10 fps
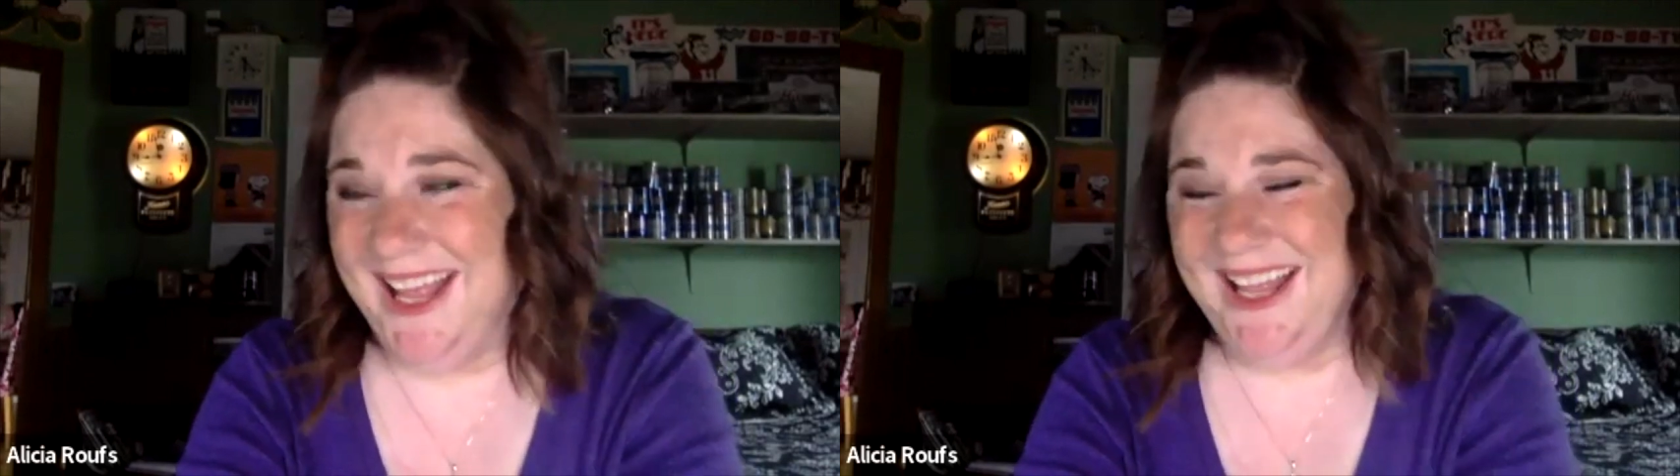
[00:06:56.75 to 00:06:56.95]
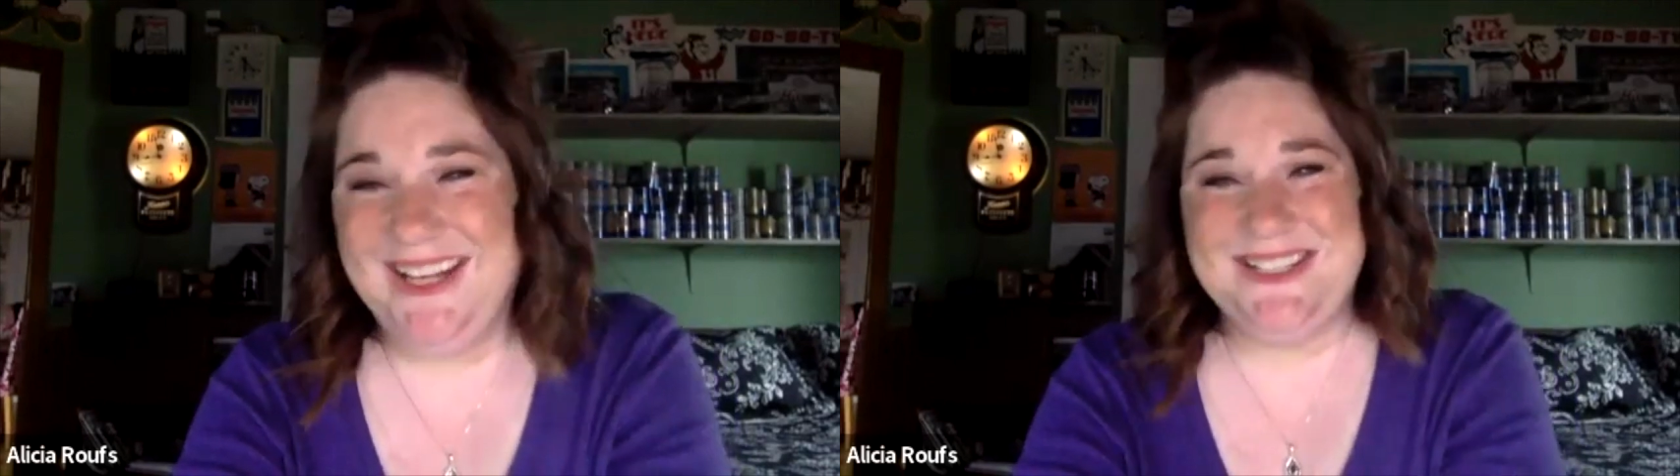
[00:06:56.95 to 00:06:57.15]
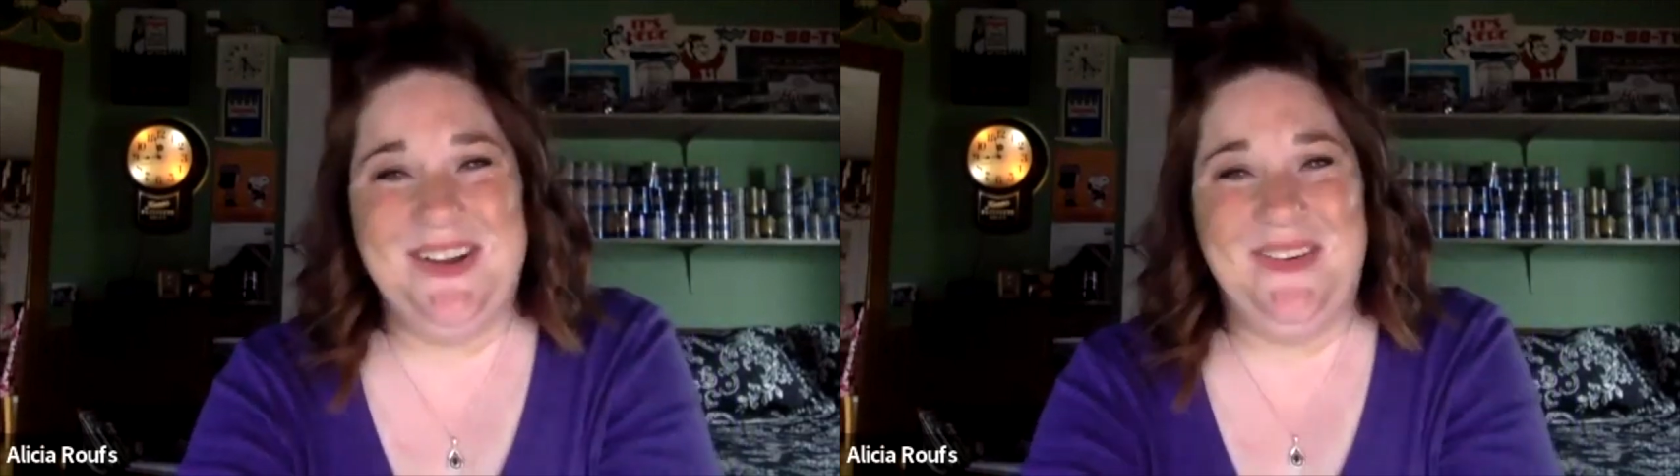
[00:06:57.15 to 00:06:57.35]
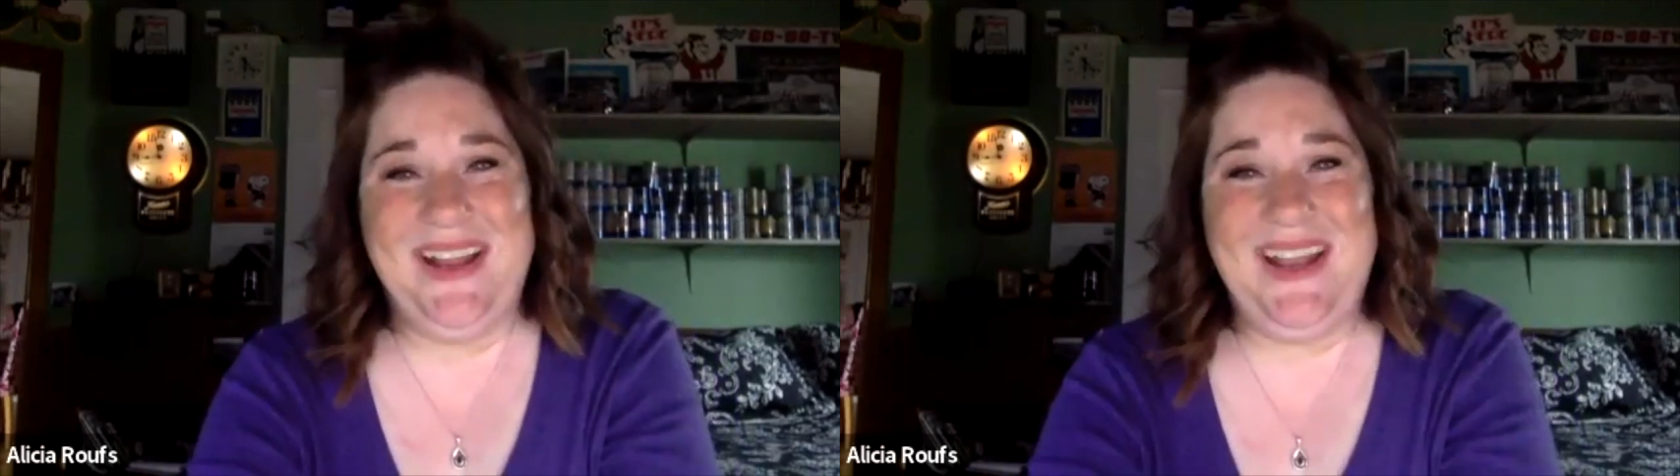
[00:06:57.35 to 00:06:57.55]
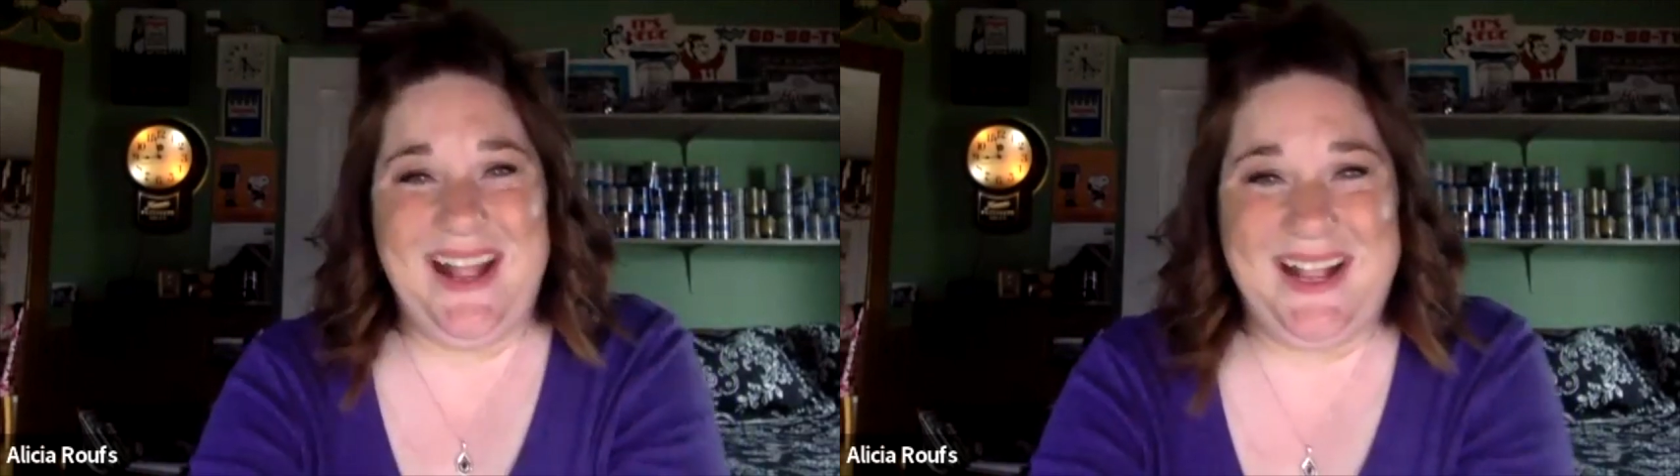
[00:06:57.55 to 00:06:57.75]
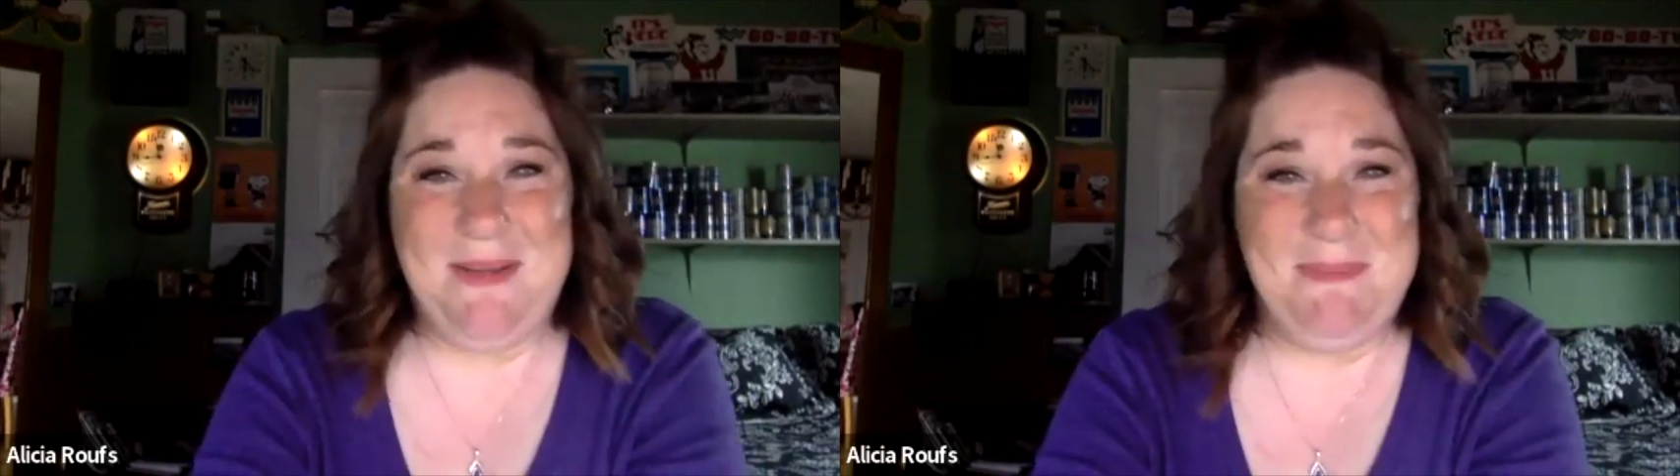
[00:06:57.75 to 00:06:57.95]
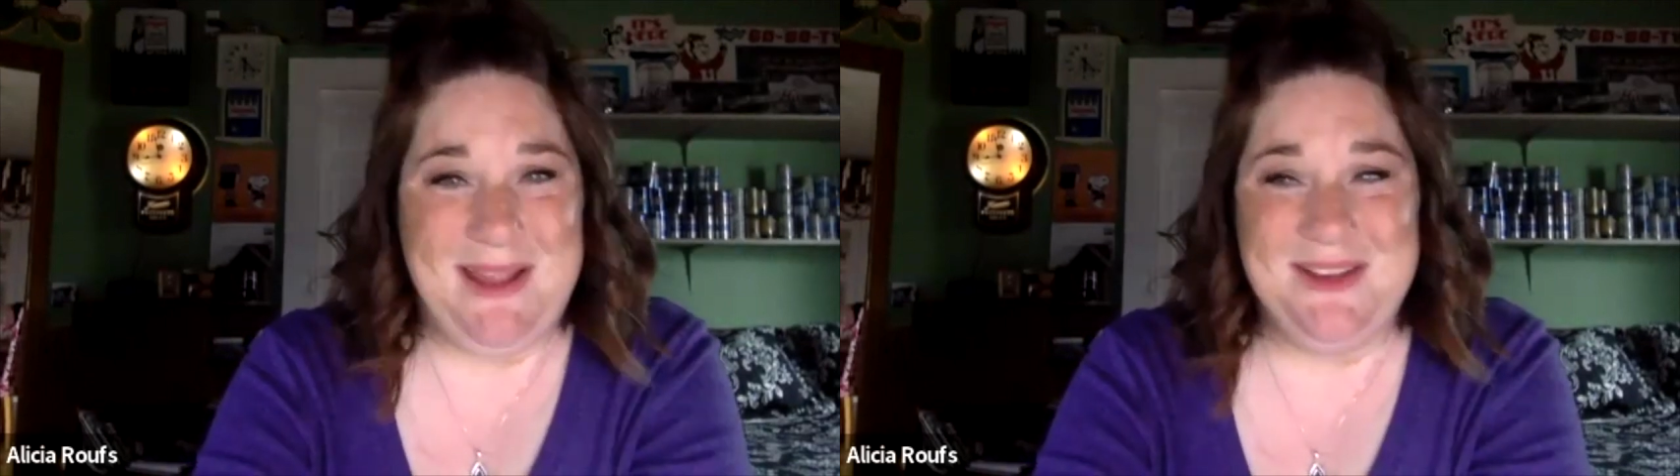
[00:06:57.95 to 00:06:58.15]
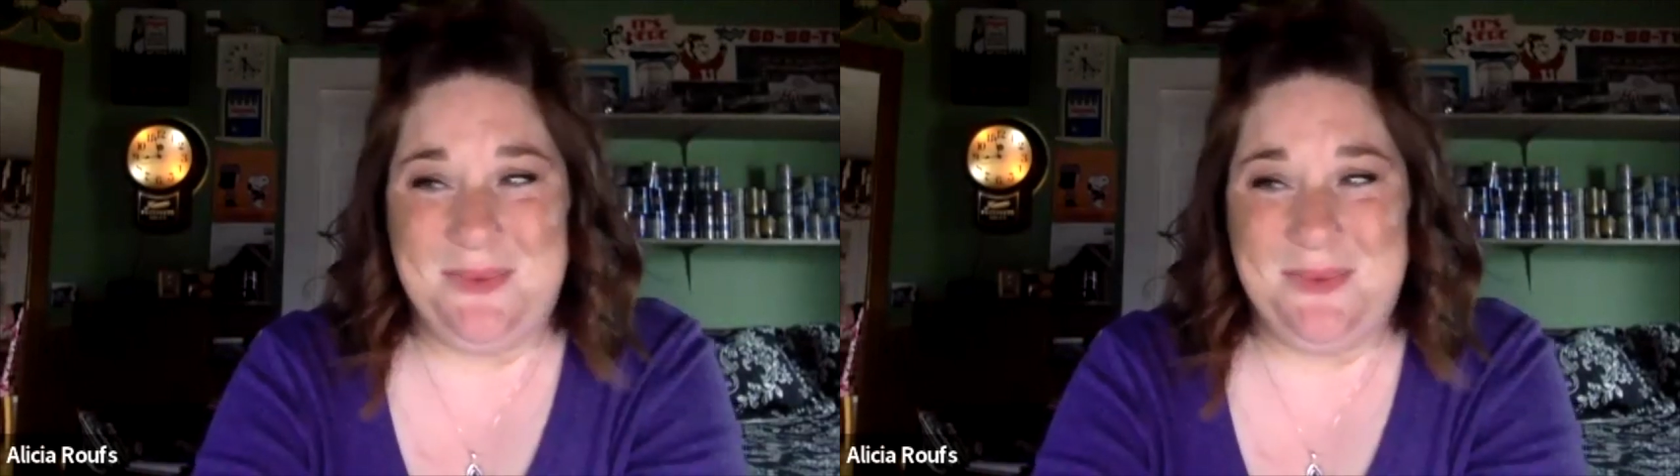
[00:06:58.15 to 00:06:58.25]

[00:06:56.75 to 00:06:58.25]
There's no way in heck I'm paying